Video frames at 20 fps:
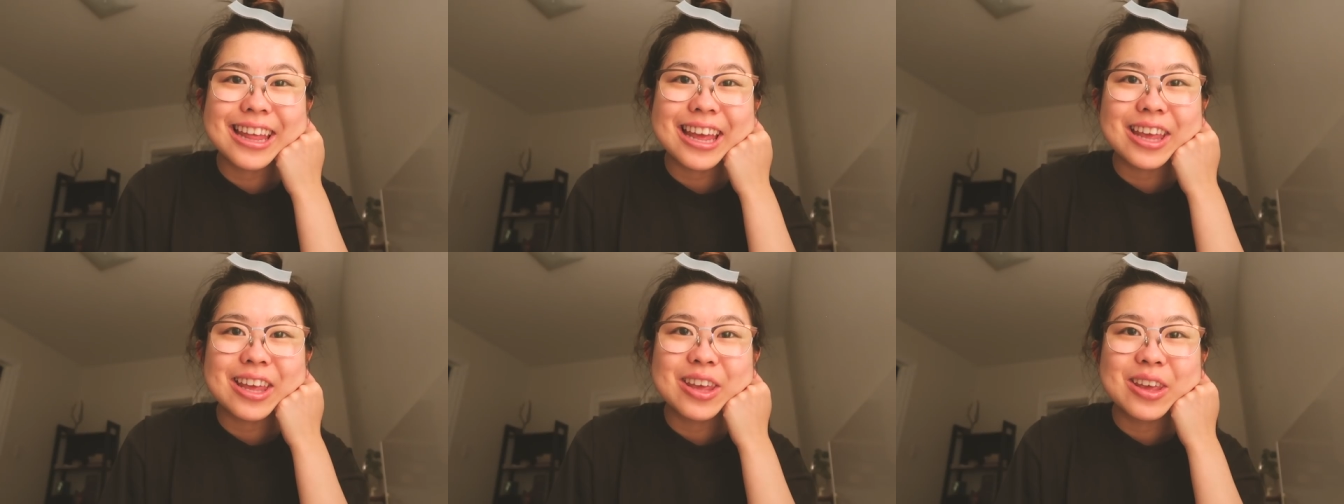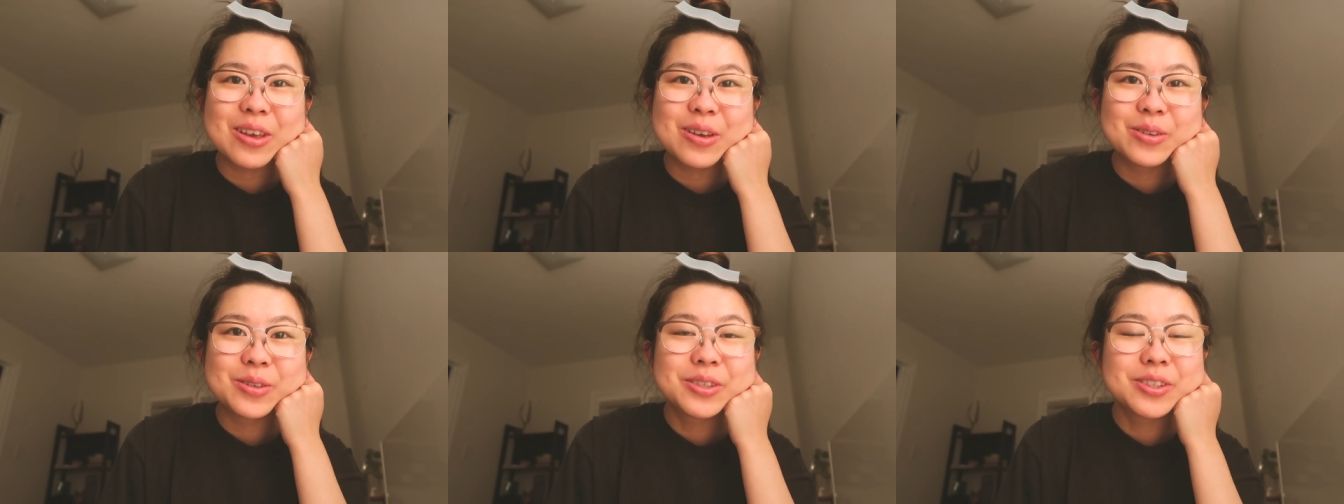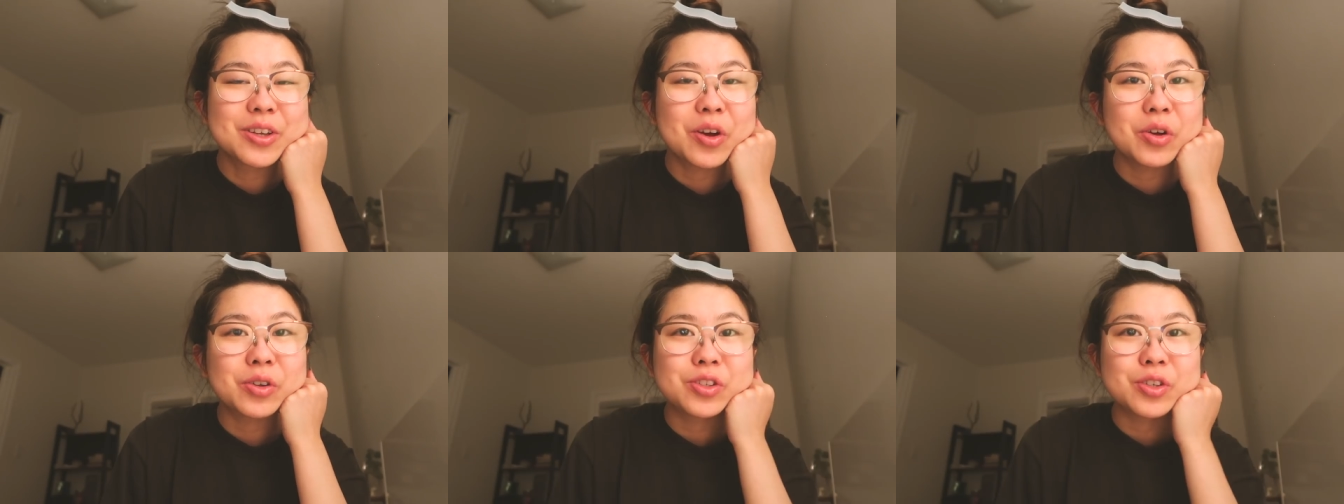Thank you
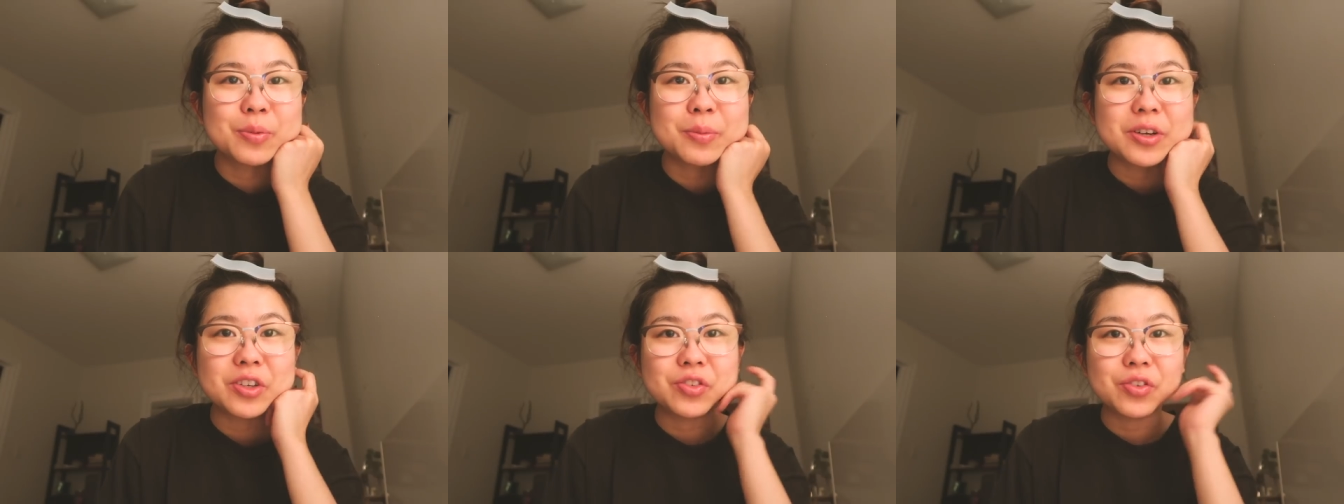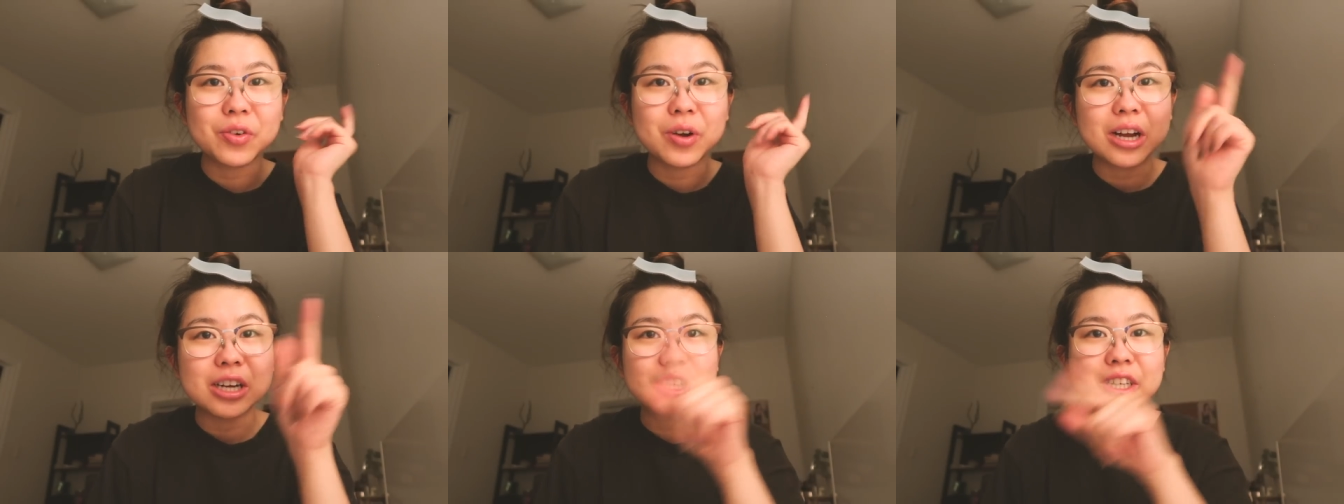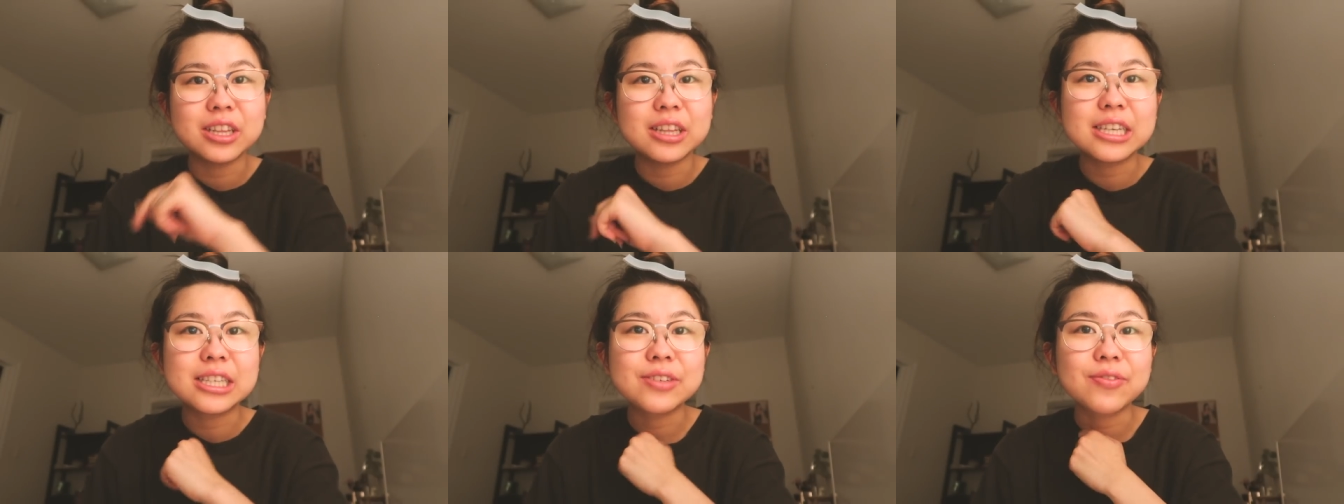so, so much for
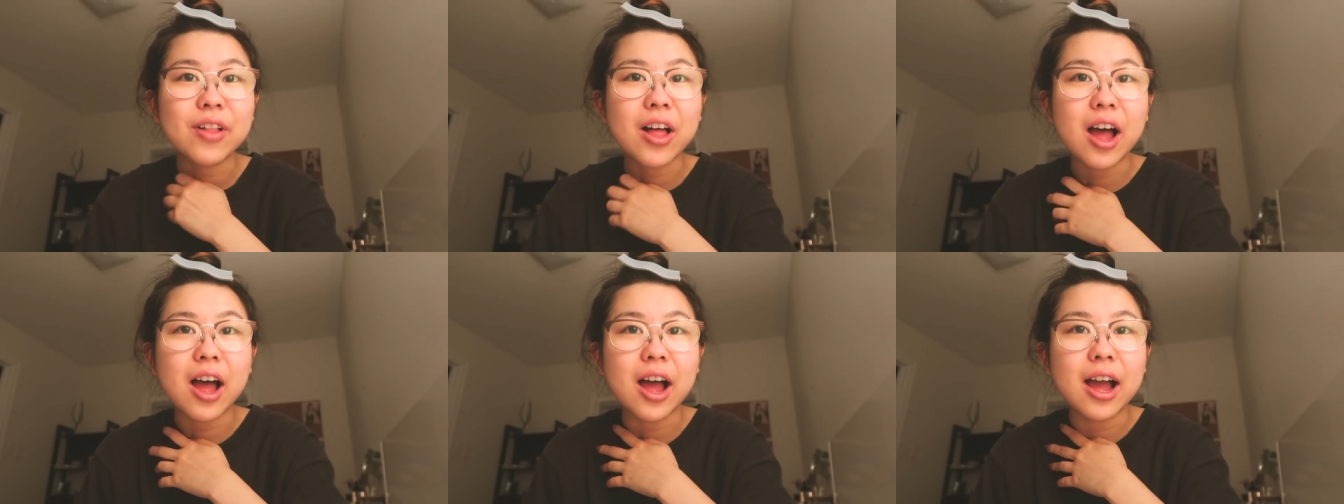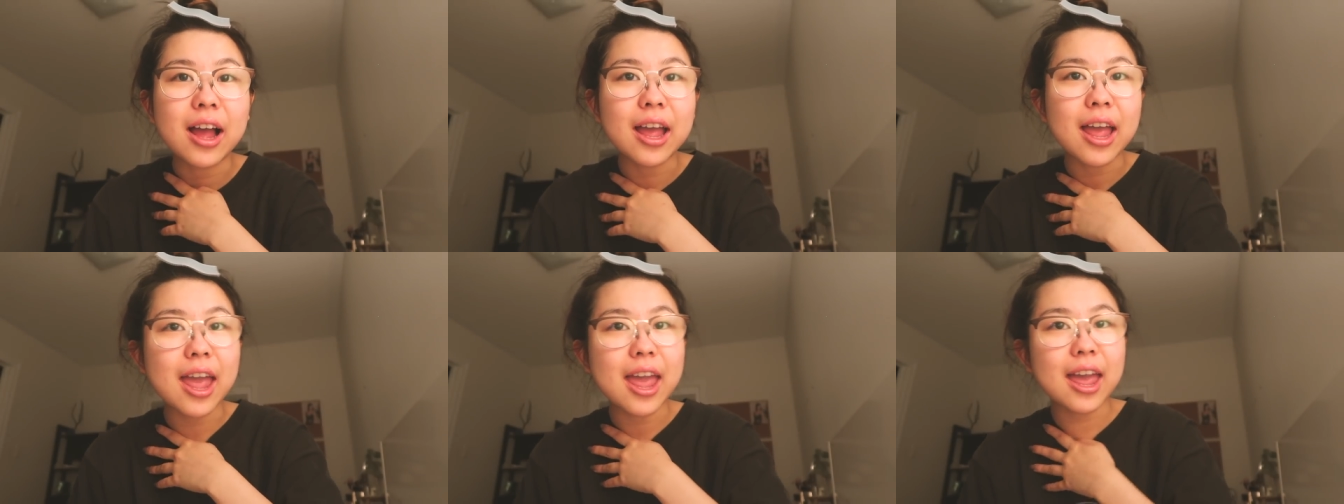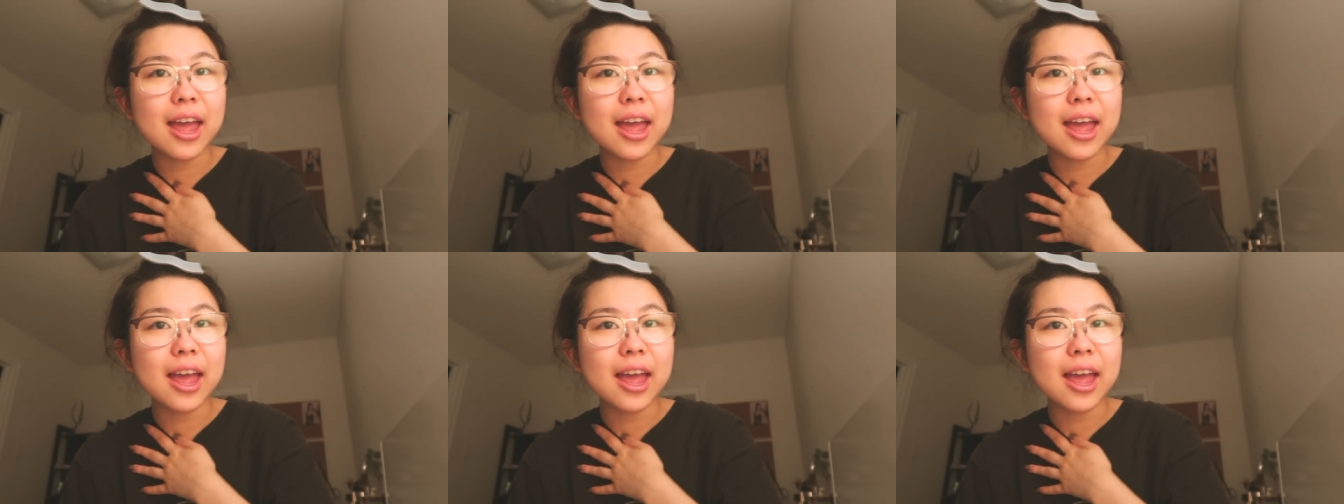watching this vlog,